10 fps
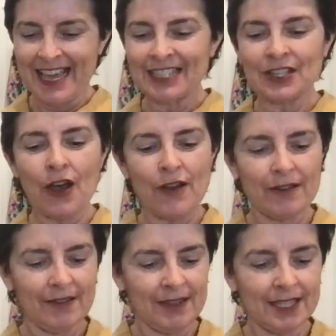So
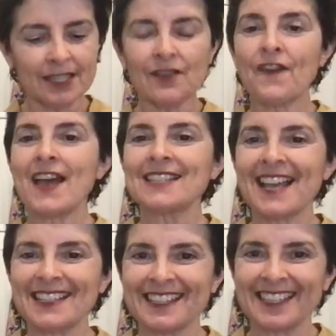this is a
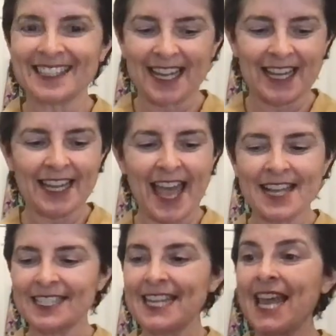fantastic
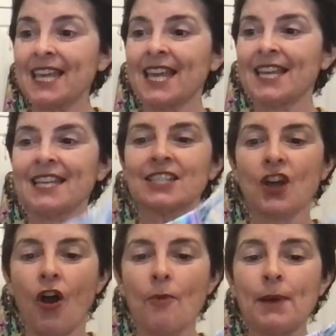tankini
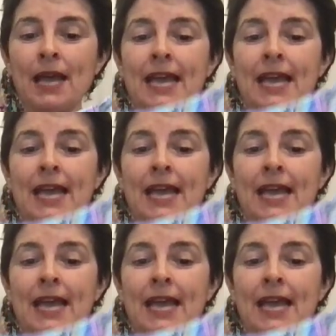top,